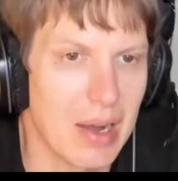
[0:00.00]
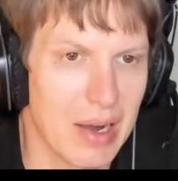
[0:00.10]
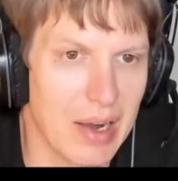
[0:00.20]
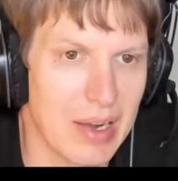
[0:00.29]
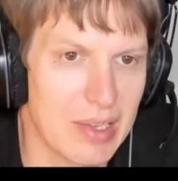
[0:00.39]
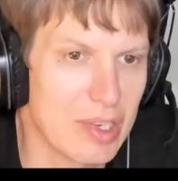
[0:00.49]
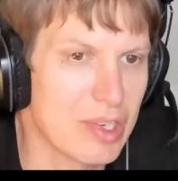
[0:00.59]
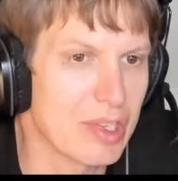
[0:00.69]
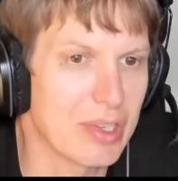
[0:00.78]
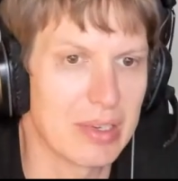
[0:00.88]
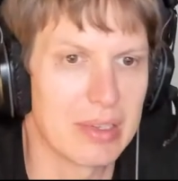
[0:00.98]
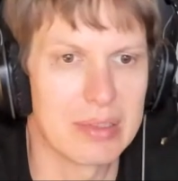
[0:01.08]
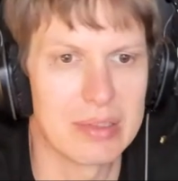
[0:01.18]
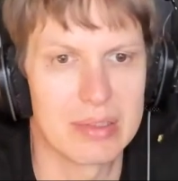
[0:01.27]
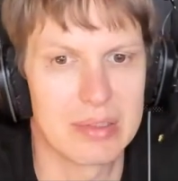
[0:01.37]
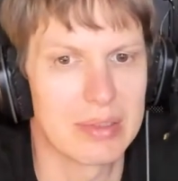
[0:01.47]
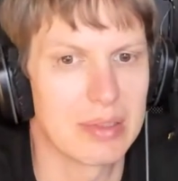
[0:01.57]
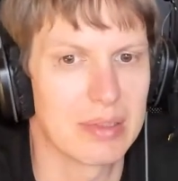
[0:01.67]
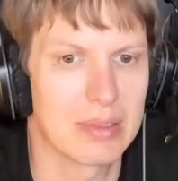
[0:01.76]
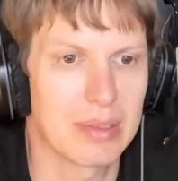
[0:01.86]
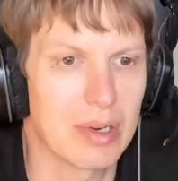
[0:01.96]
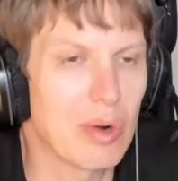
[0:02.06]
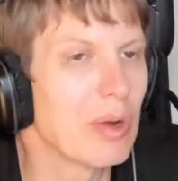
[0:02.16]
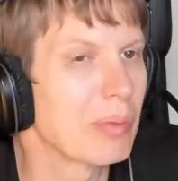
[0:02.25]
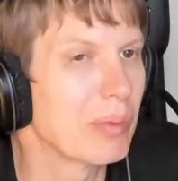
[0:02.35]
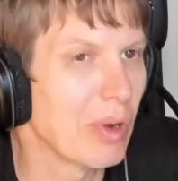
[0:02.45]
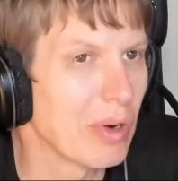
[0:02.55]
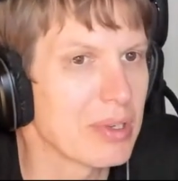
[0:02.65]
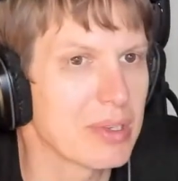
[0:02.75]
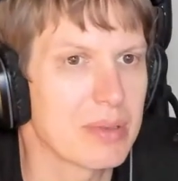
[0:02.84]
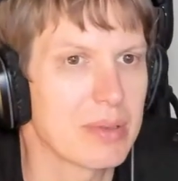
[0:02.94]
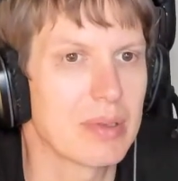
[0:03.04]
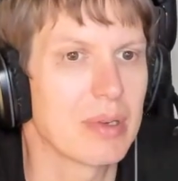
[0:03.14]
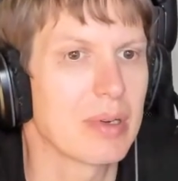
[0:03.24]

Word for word: uh, additional roadblocks,